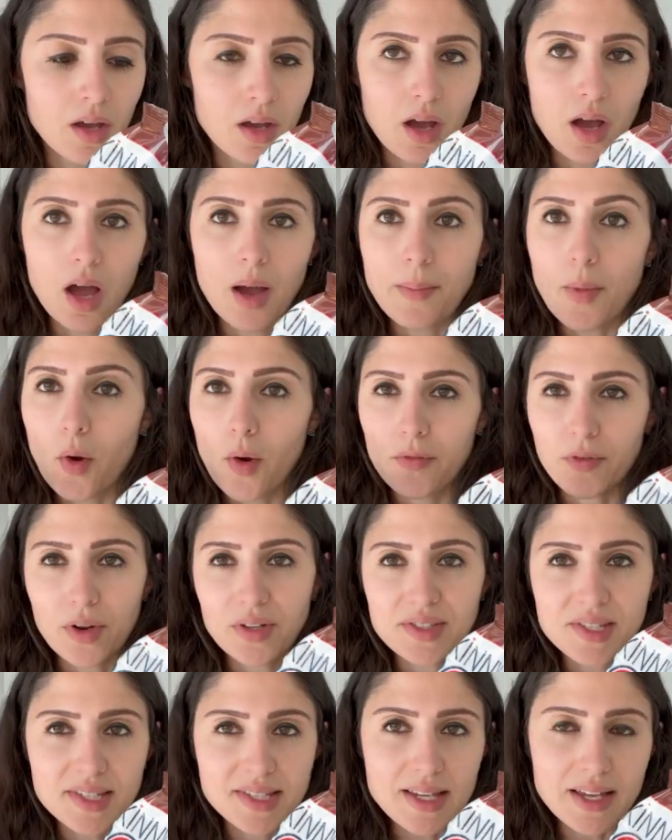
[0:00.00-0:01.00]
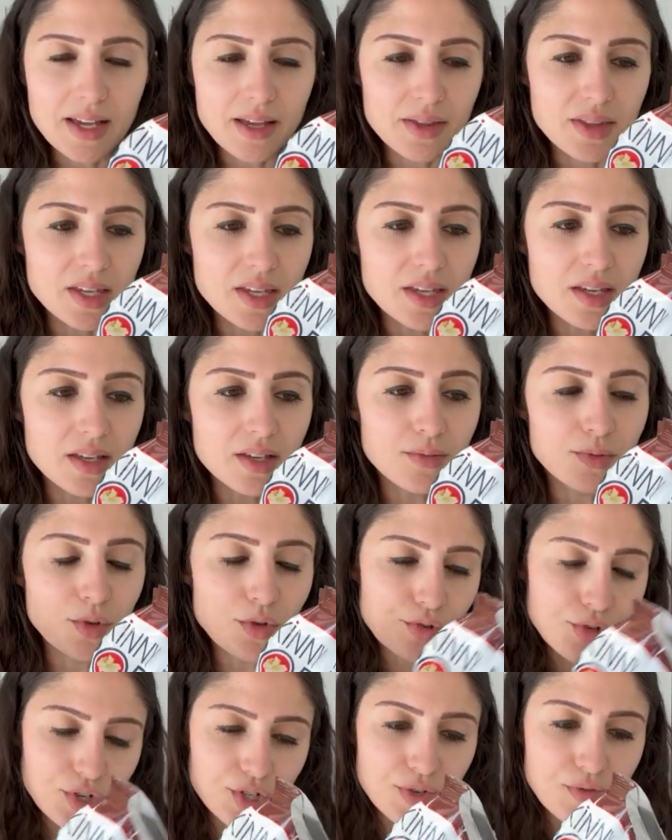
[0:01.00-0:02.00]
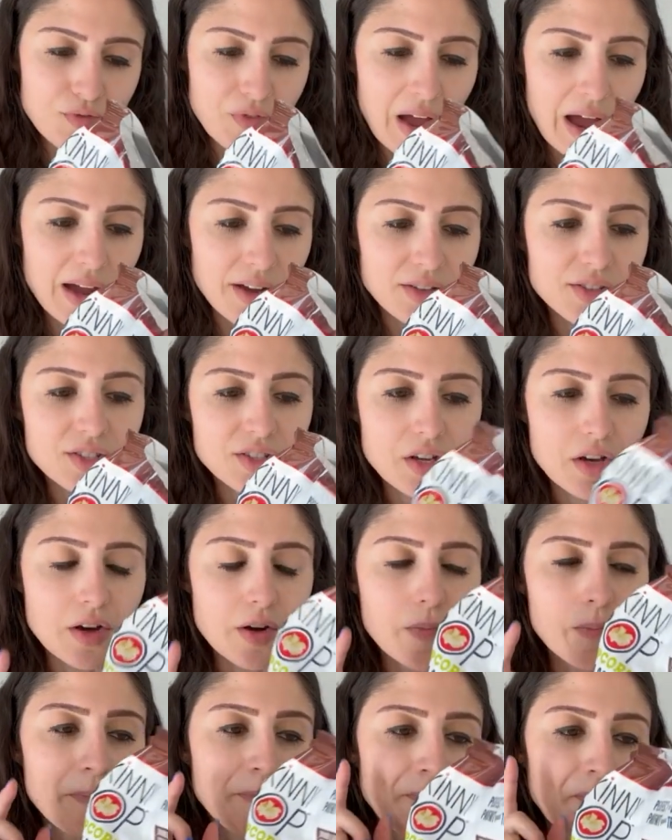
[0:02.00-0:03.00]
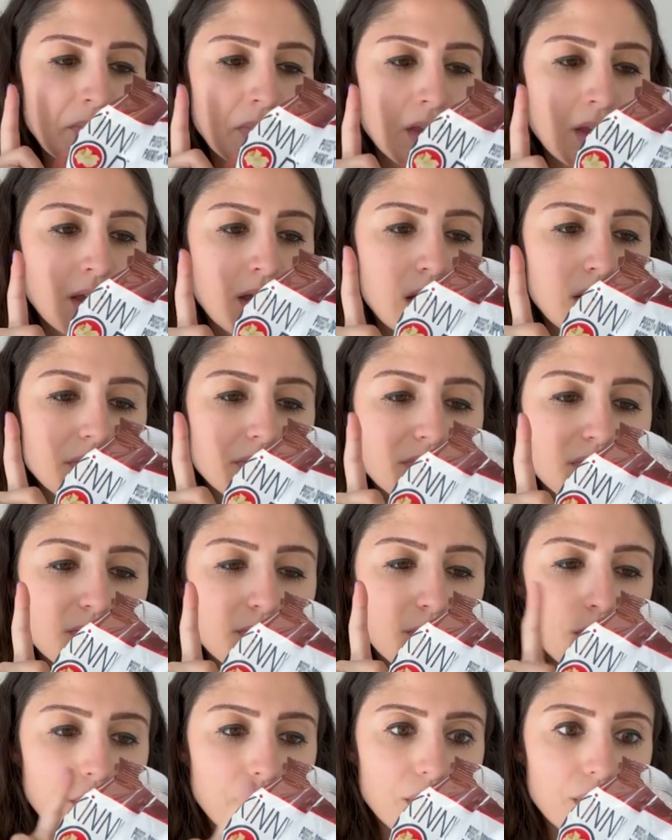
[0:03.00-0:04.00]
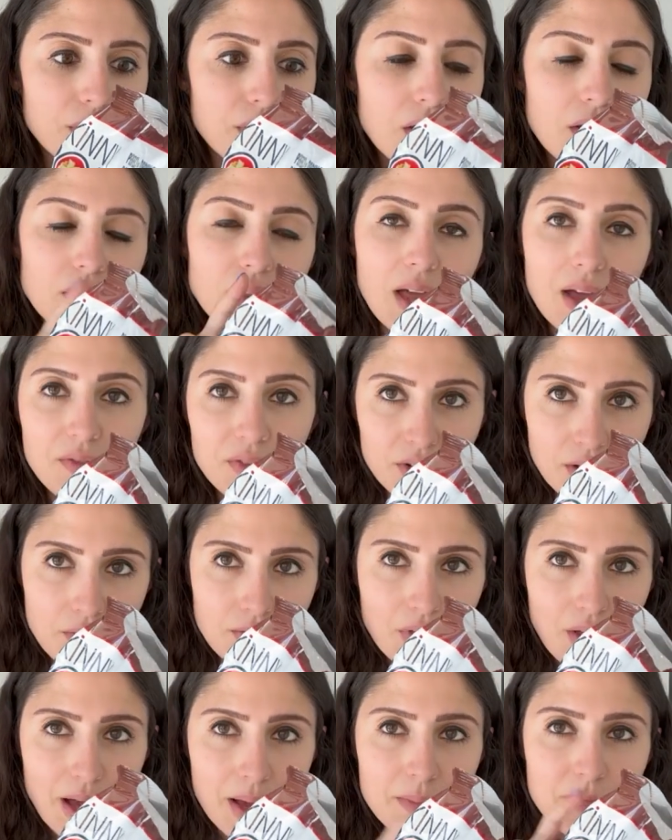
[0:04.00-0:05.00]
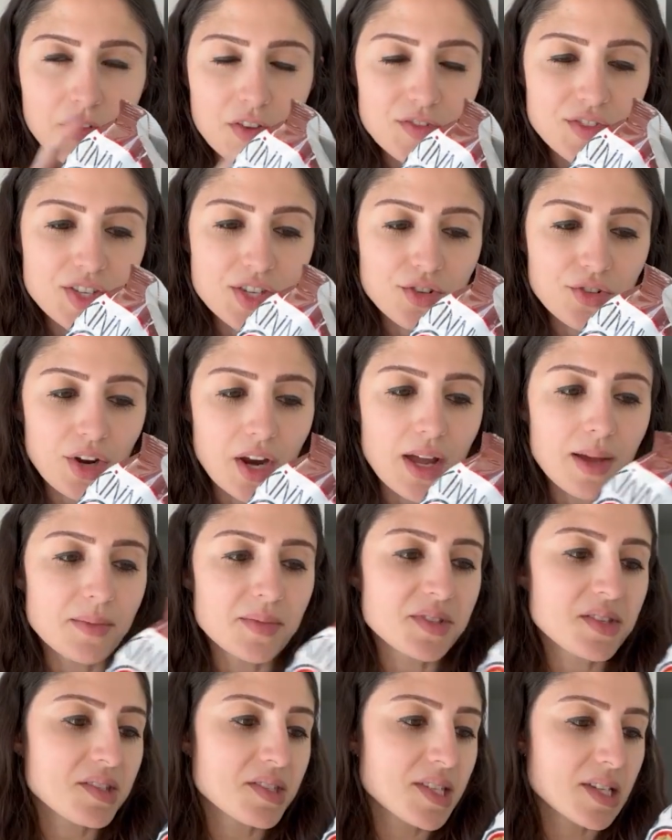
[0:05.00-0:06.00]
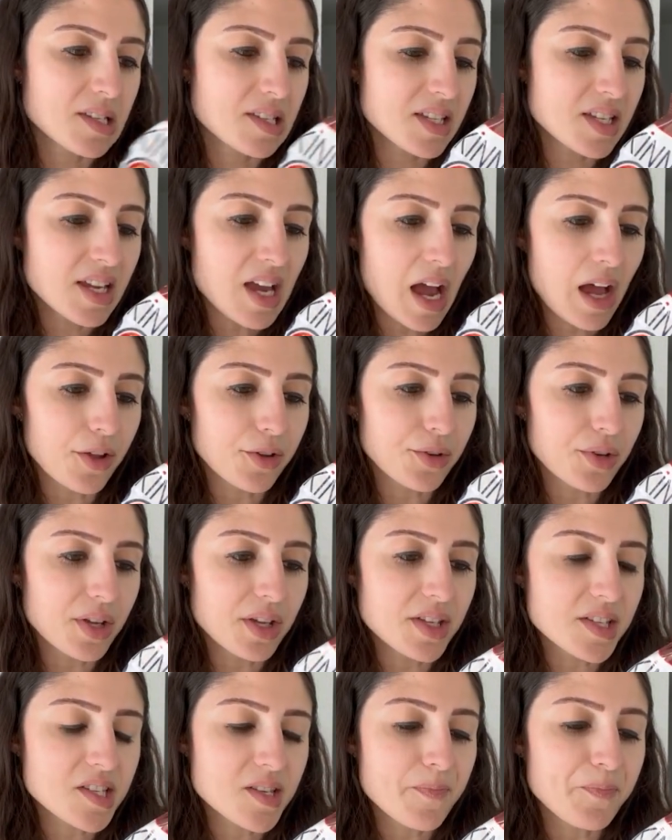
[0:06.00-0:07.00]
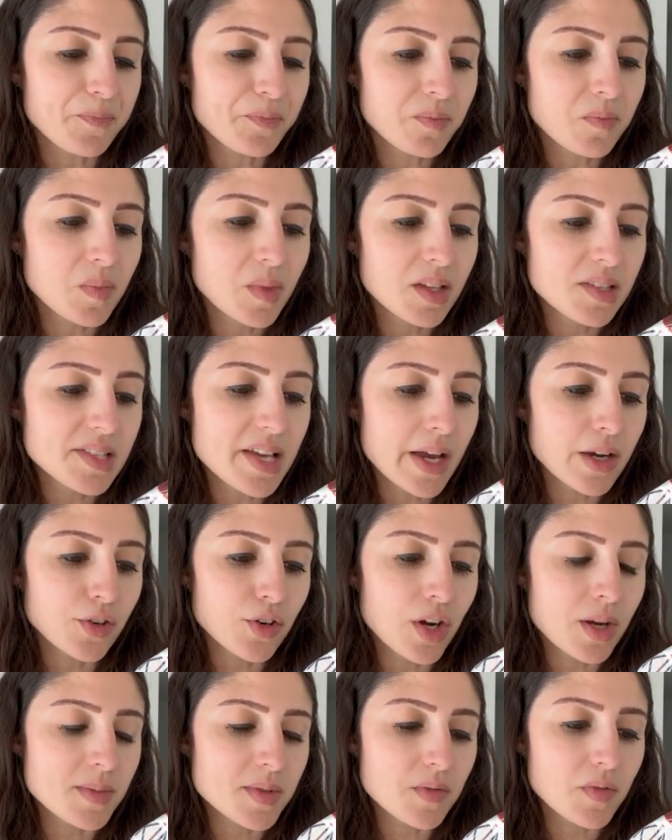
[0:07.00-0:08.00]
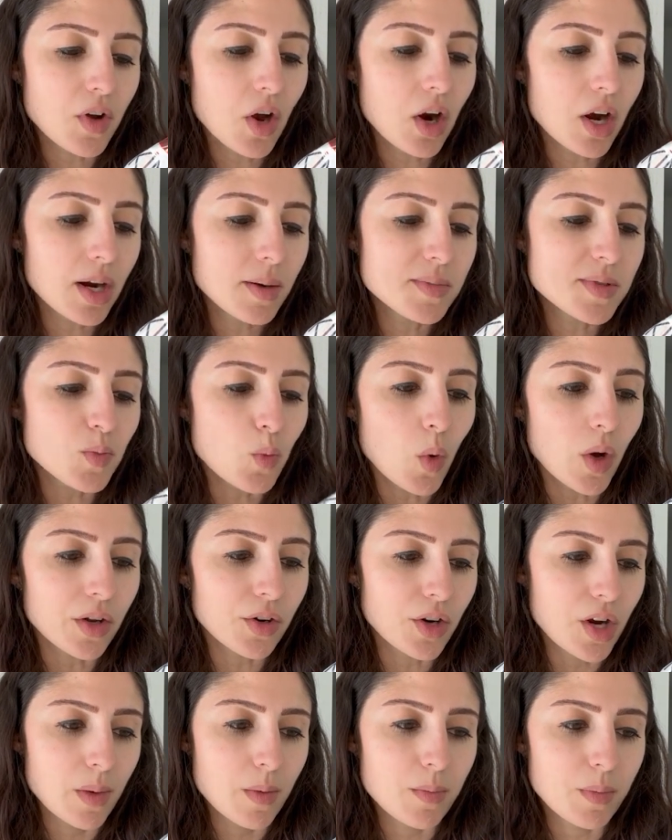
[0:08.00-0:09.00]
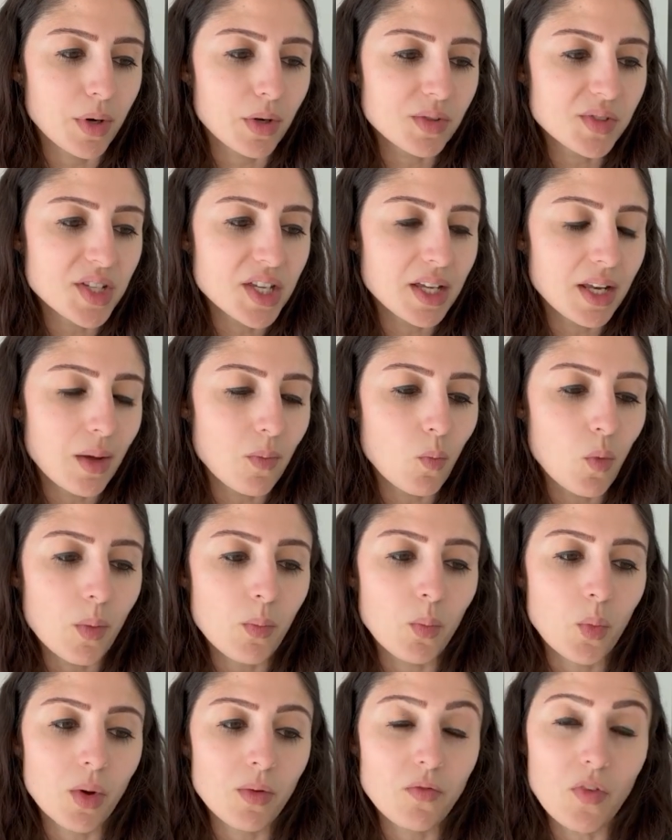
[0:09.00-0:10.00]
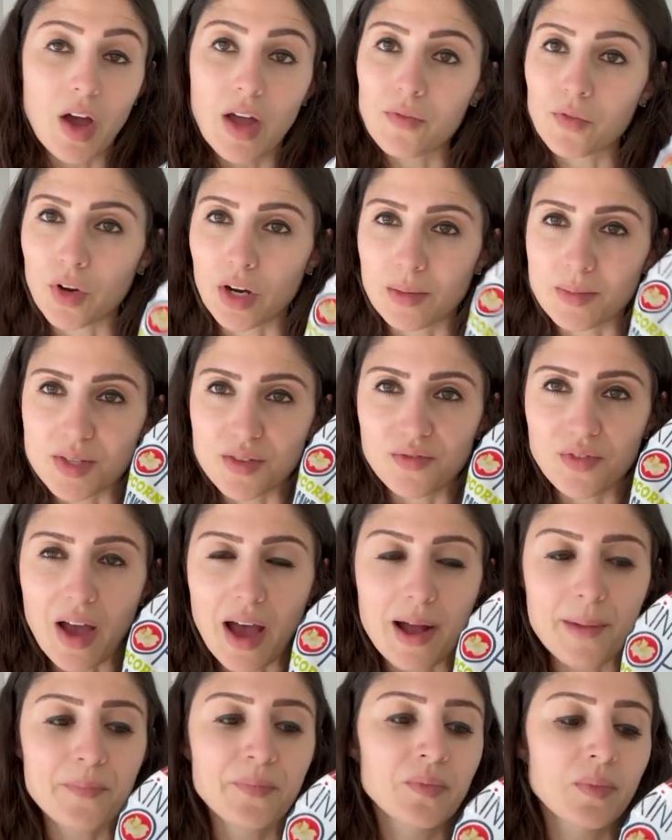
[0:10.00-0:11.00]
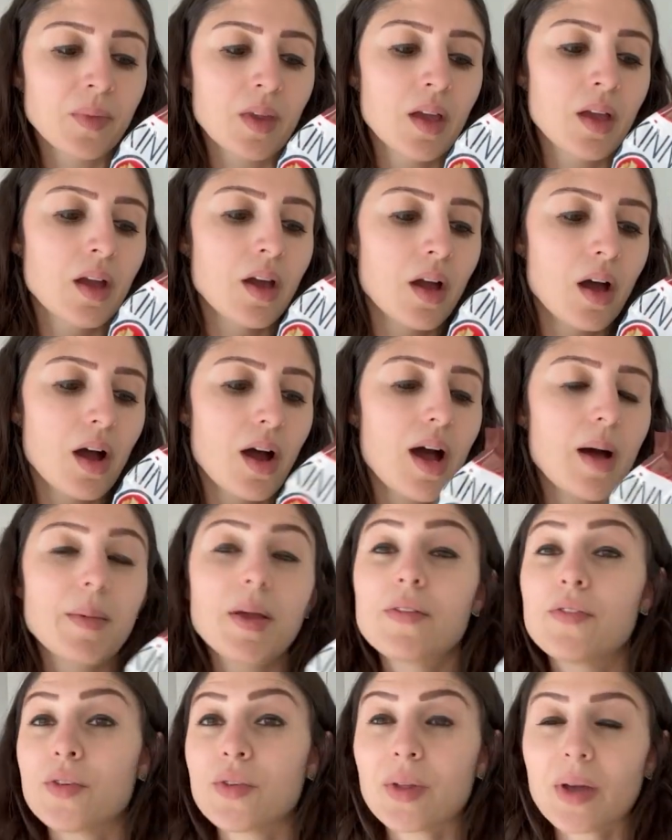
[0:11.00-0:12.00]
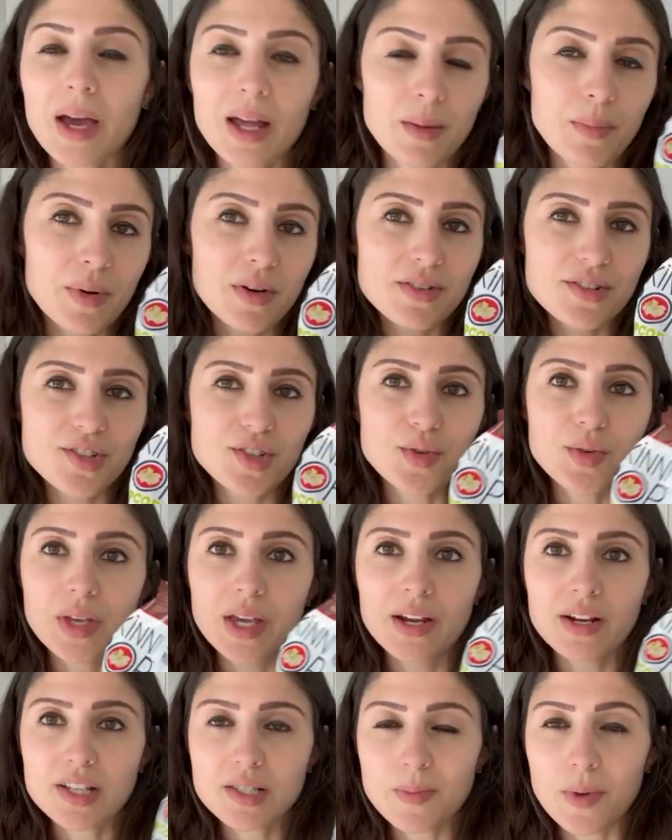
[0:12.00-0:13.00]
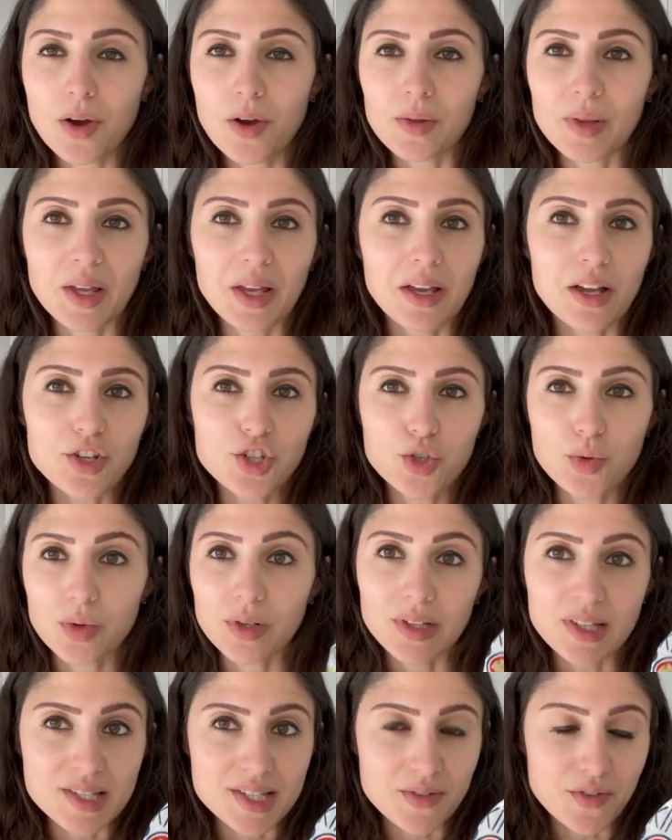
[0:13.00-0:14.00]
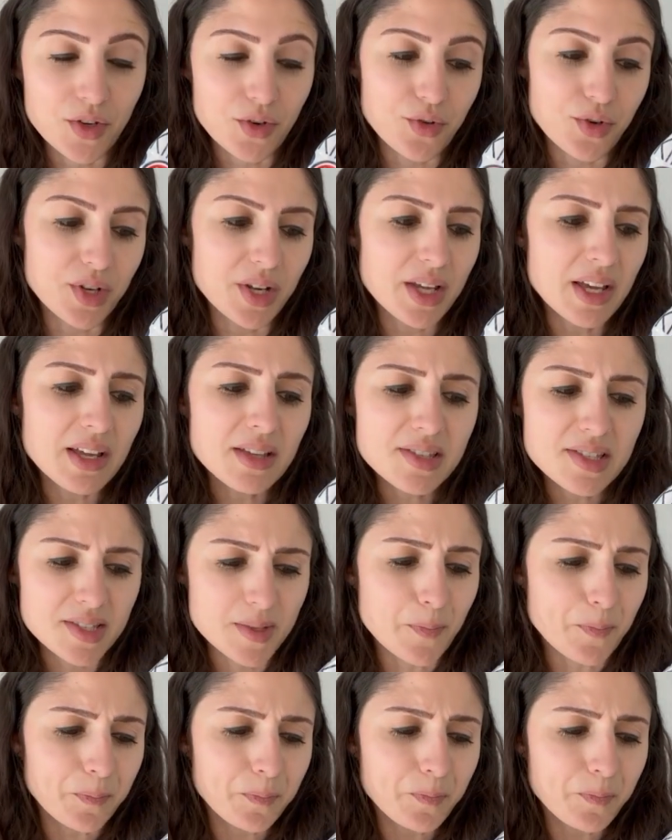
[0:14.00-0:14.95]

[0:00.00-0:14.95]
Oh, I forgot to say the nutrition facts. So for 11 of them, 15 grams, 60 calories, 10 grams of carbs, 1 gram of protein, and 1.5 grams of fat. If you're the kind of person who cares about like a short list of ingredients,